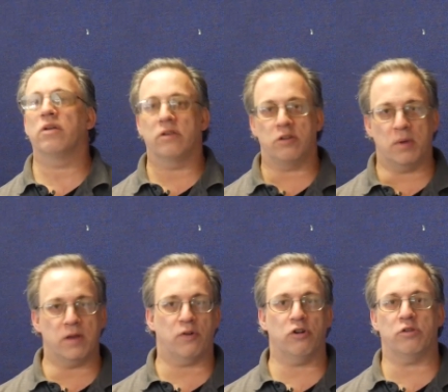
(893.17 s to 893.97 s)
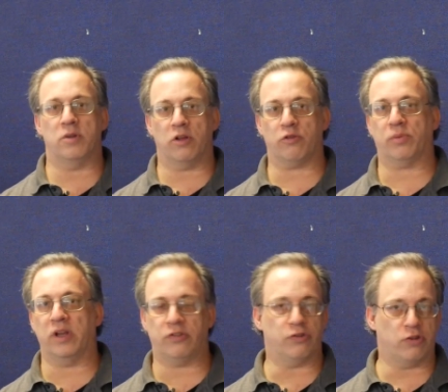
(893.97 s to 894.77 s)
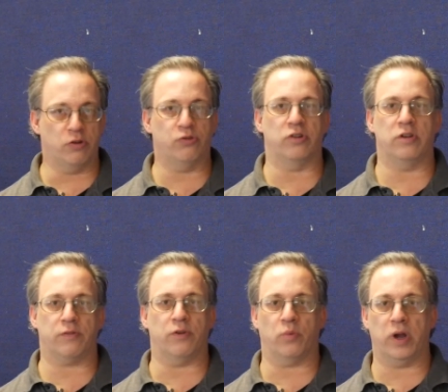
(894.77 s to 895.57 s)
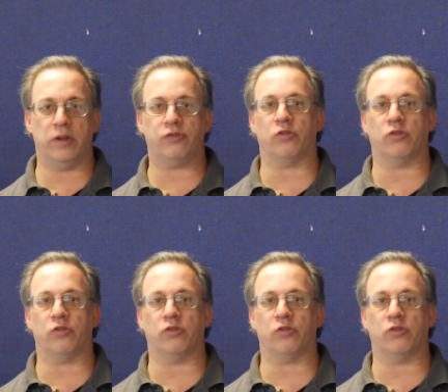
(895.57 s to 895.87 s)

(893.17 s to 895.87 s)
you may have heard them in other places used in different ways.